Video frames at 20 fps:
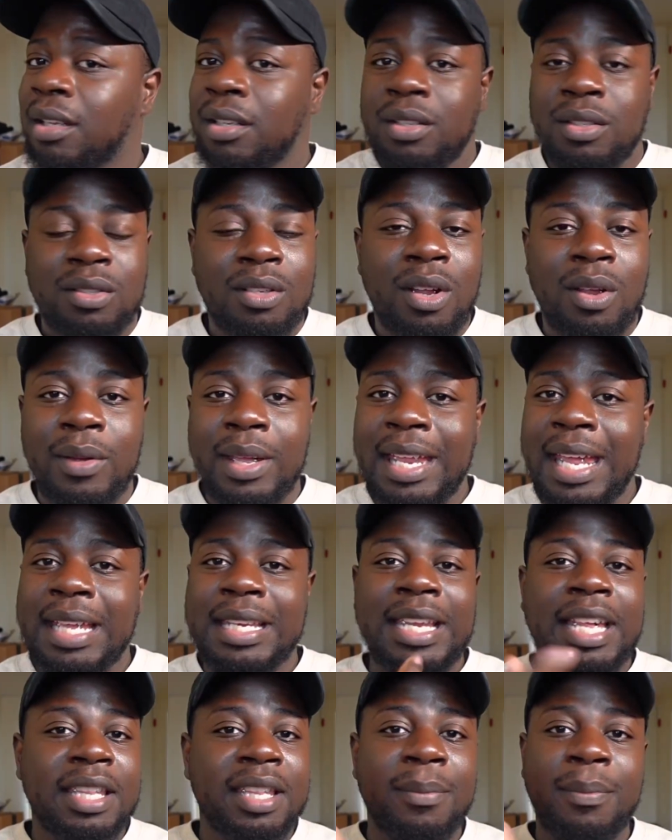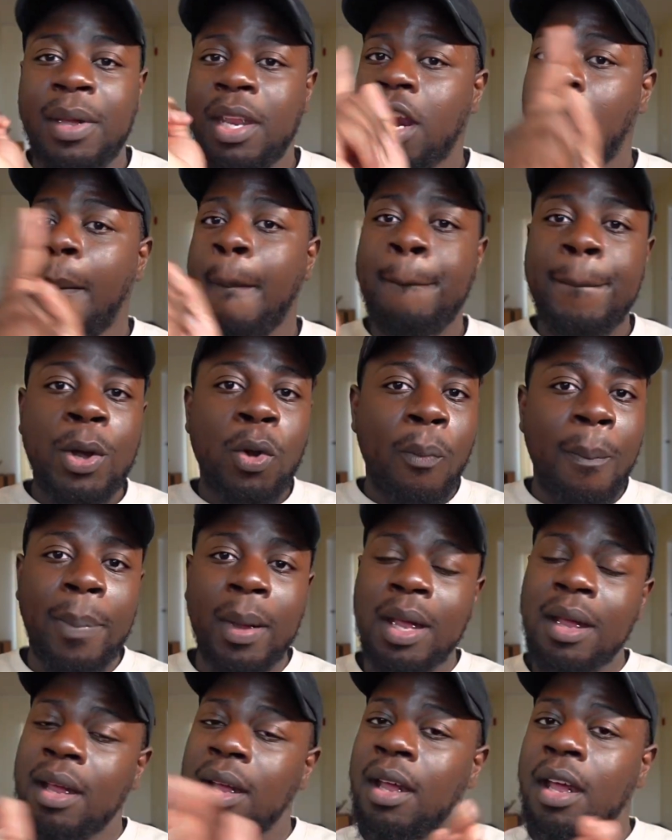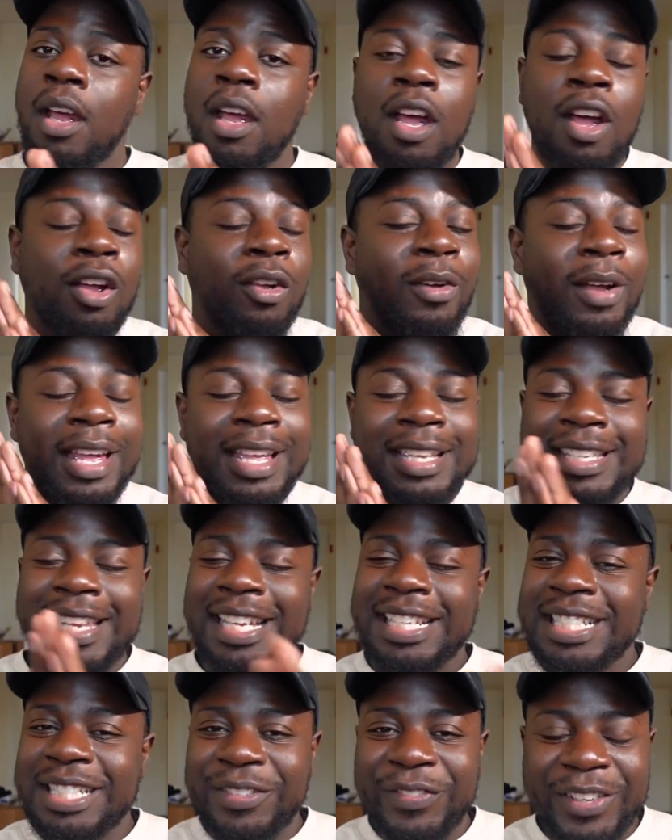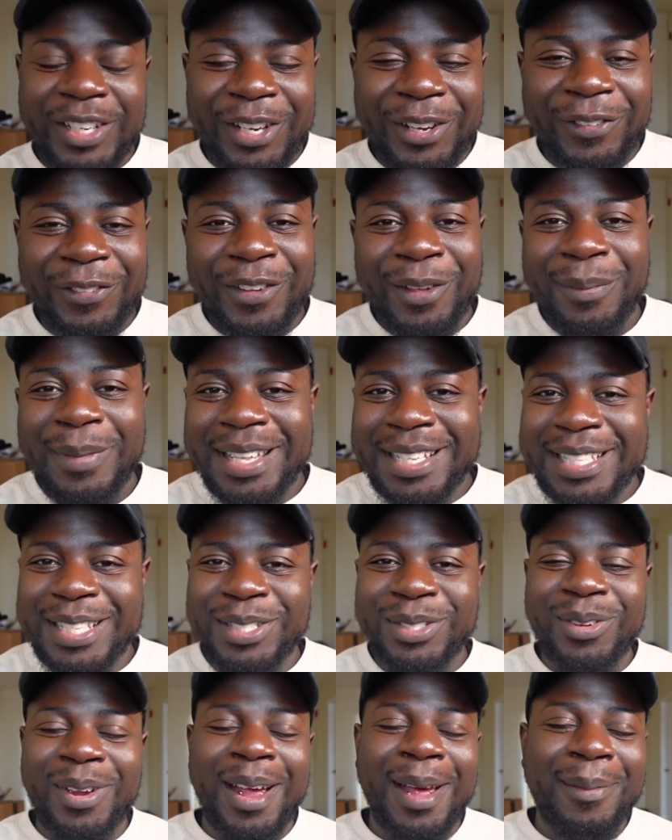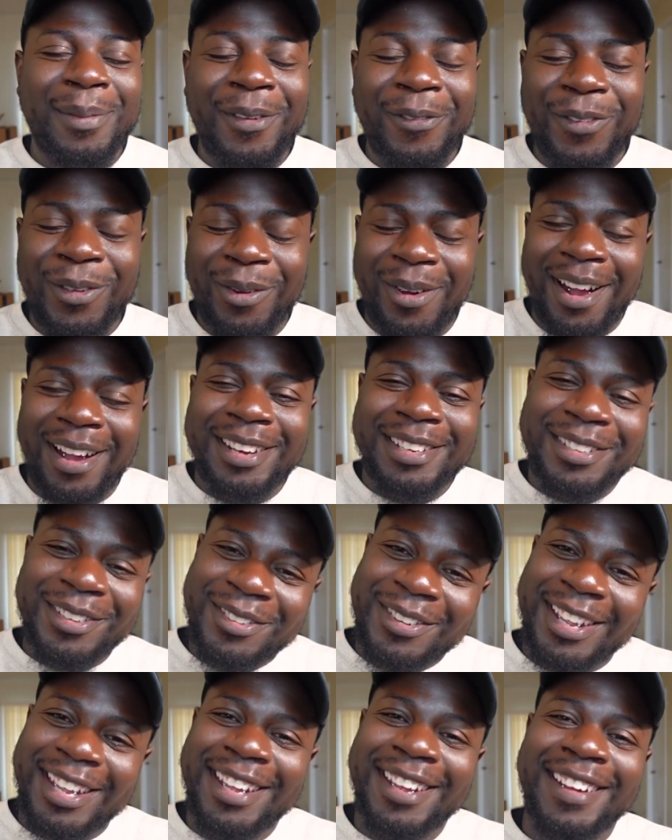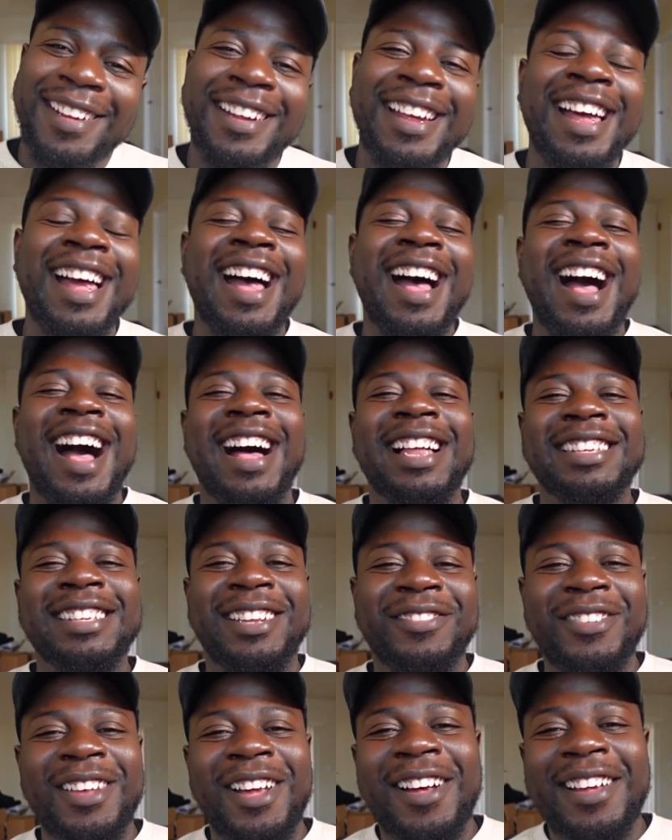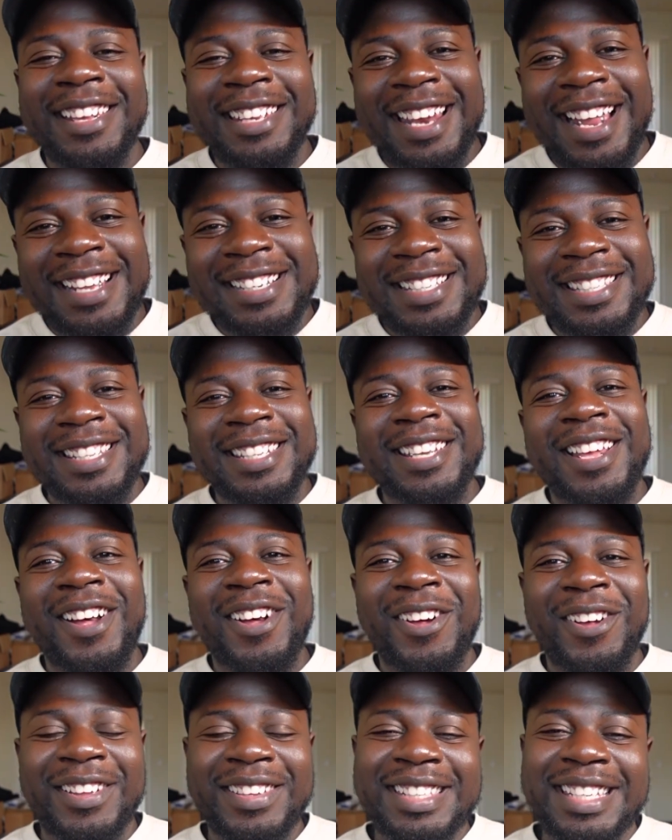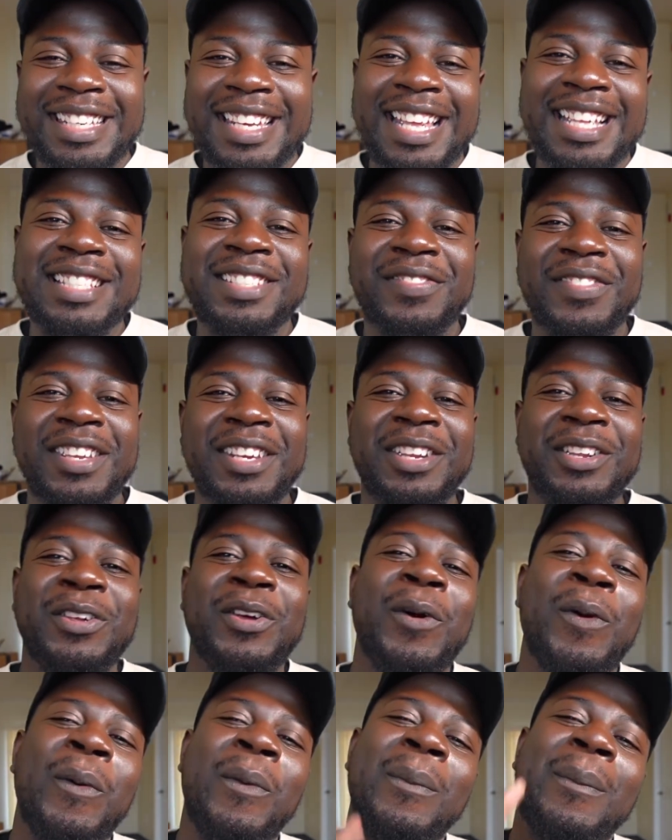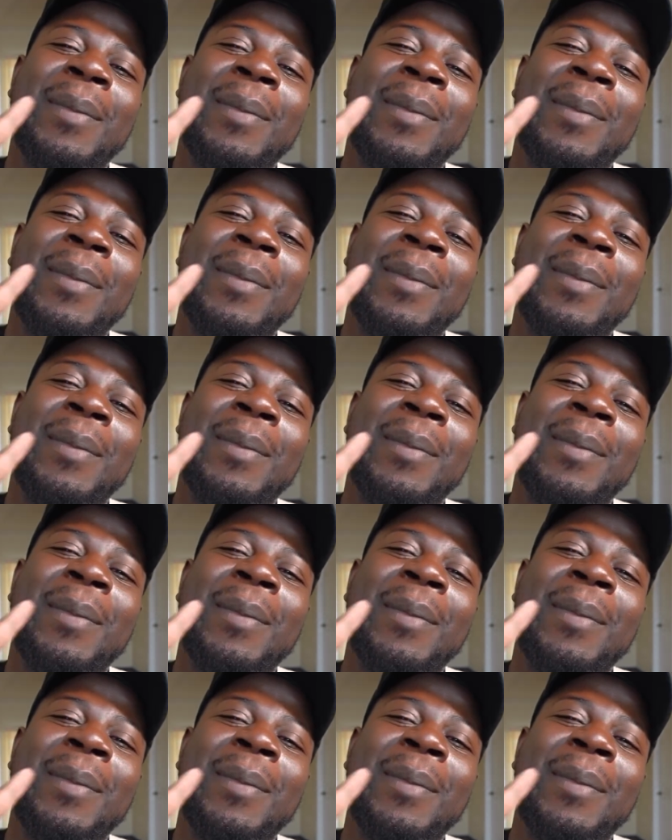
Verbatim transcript: You know, it ain't nothing but a boop. Go ahead and like this video for me and subscribe if you are new here. I love y'all and I'll see y'all on the next video.